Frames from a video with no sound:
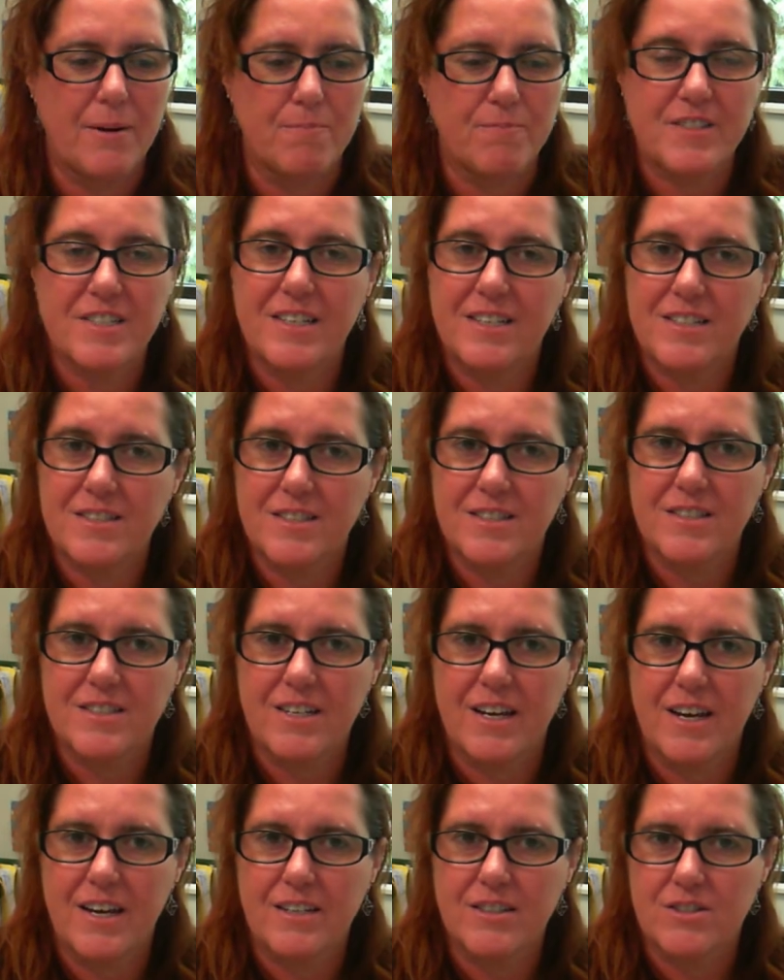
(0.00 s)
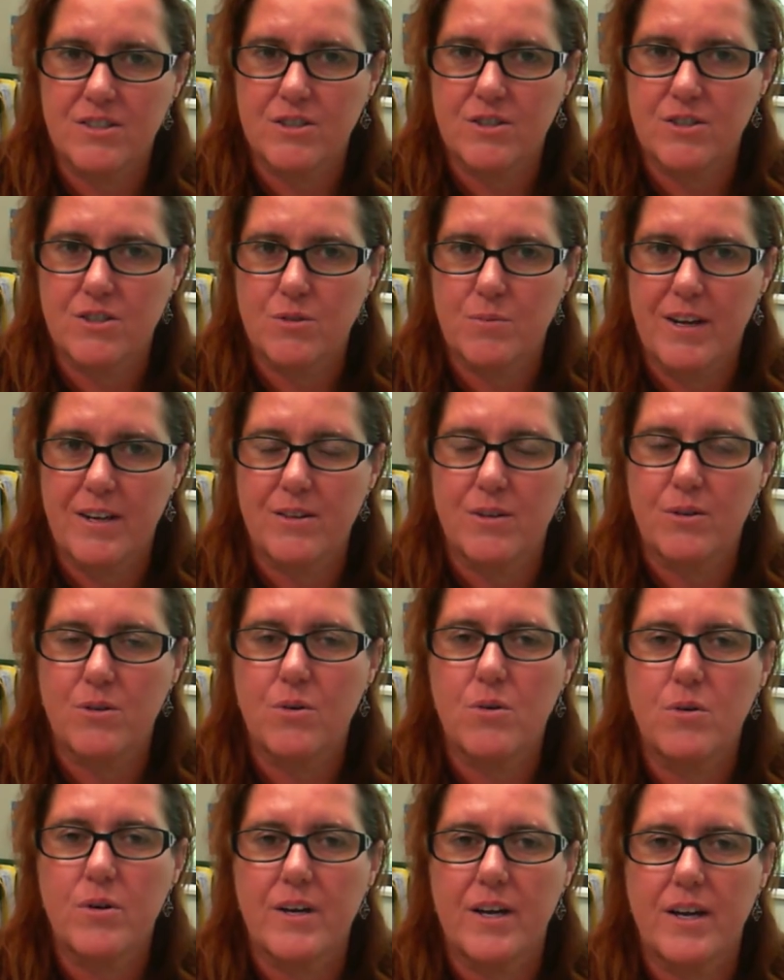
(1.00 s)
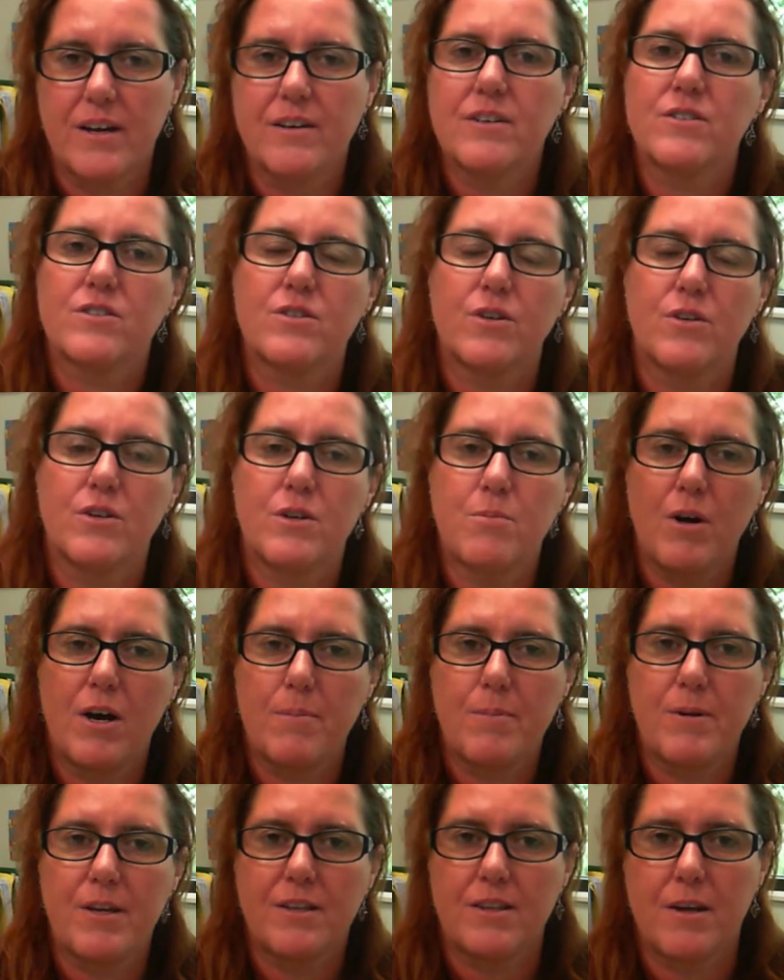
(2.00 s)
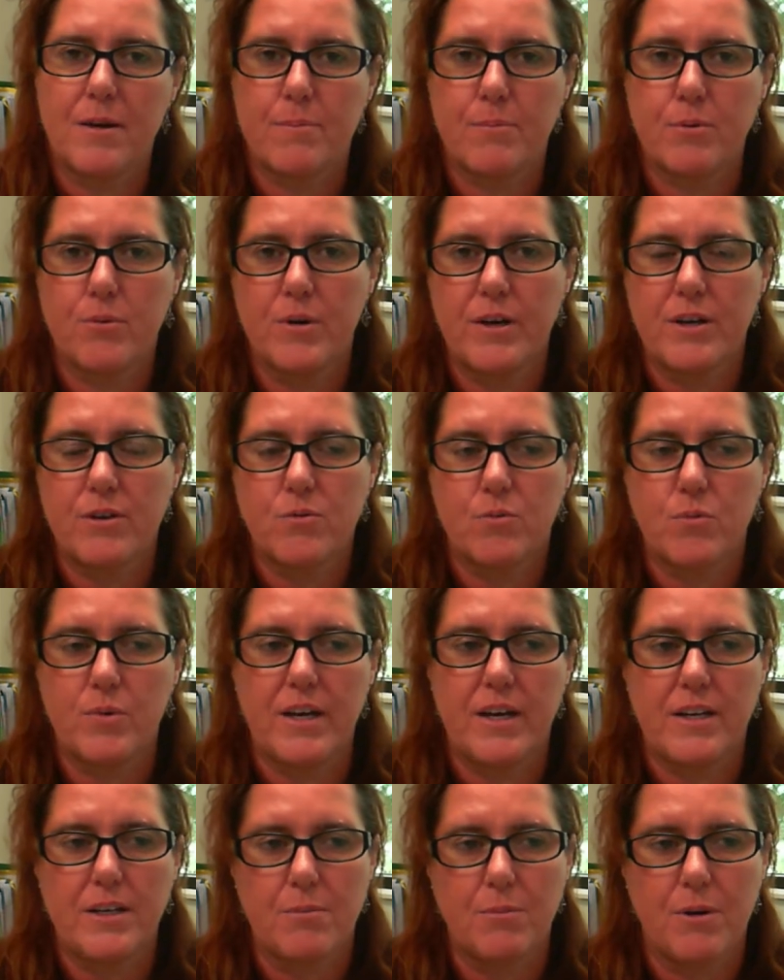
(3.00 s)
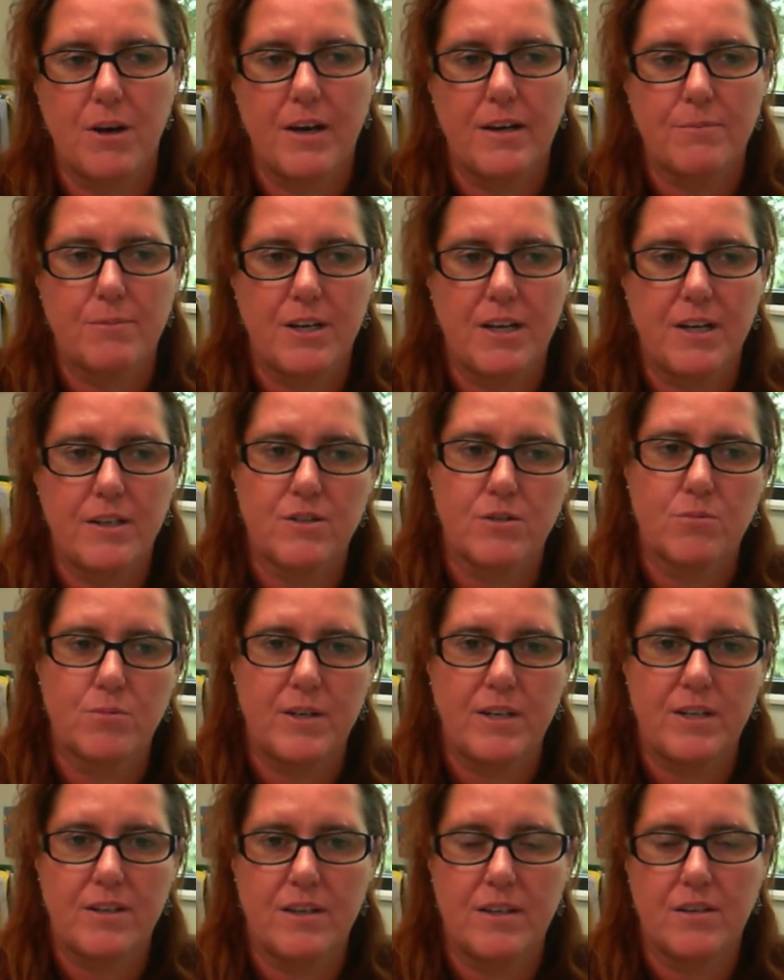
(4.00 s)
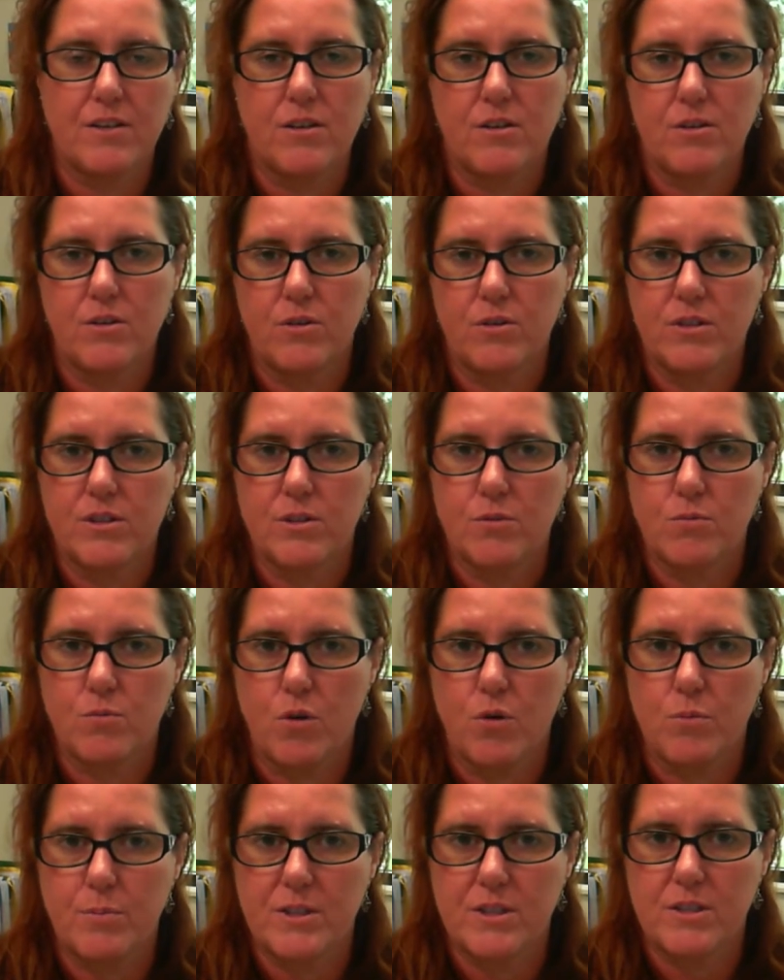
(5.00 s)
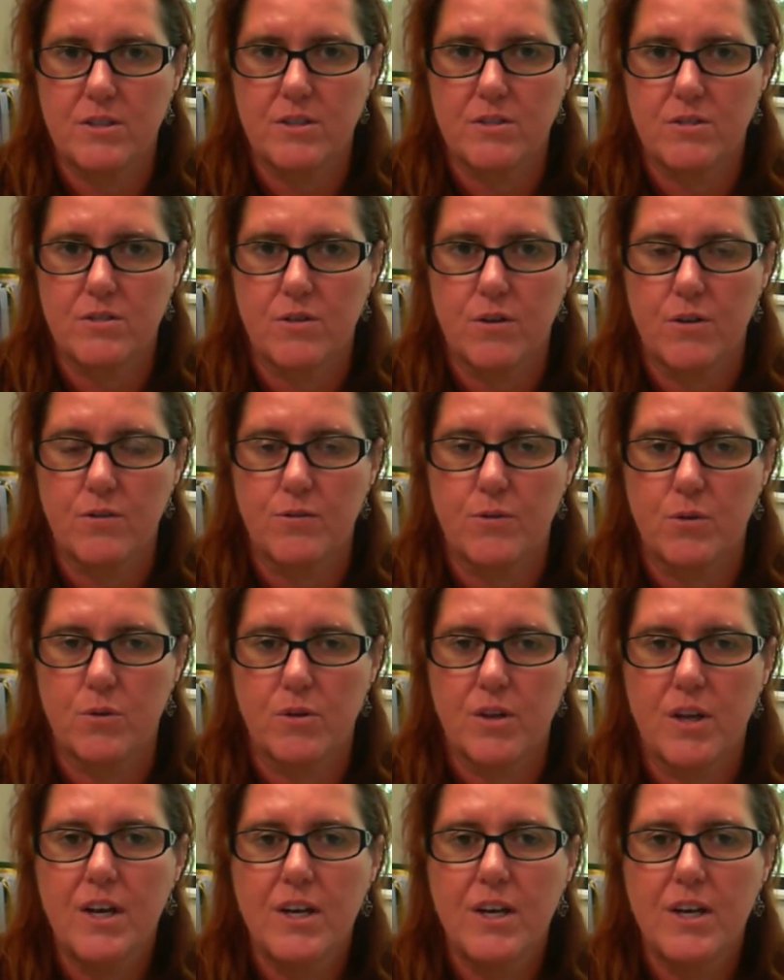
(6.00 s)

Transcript: Census date's just around the corner, so you might be at that point where you might need to rethink your unit enrolment and so forth.